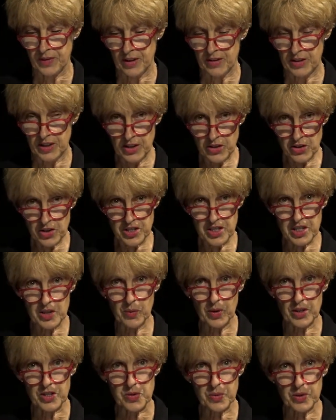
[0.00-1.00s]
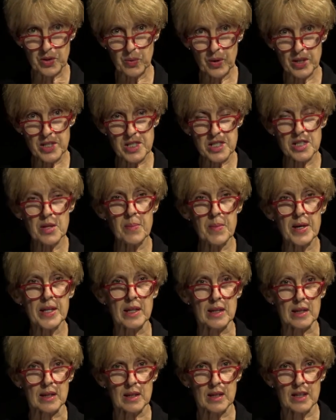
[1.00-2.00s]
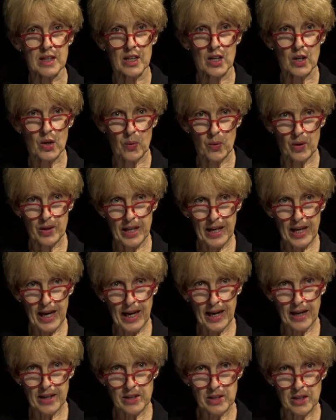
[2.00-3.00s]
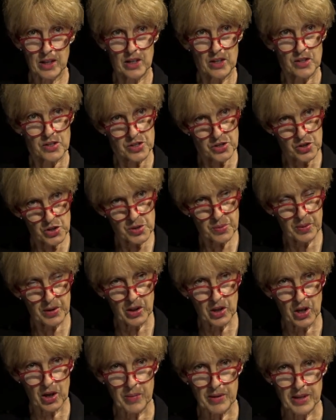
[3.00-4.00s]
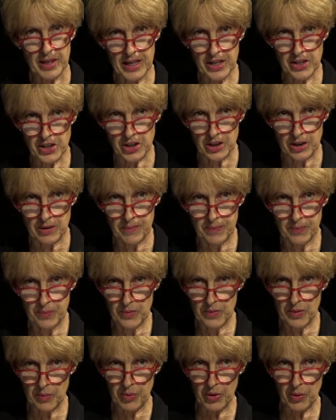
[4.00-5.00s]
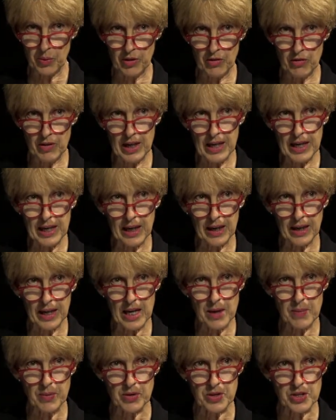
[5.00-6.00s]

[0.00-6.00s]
The interesting ones were the ones in the middle, where they had suitable accommodation, but were really unable